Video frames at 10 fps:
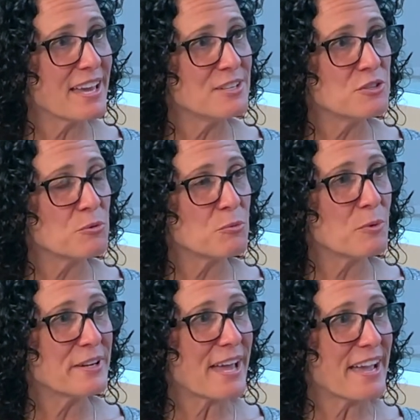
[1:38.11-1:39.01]
And
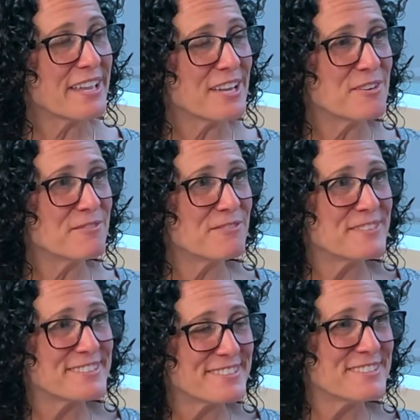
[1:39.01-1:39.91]
what I have
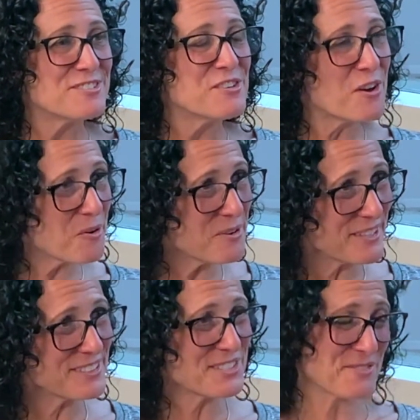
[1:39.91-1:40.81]
noticed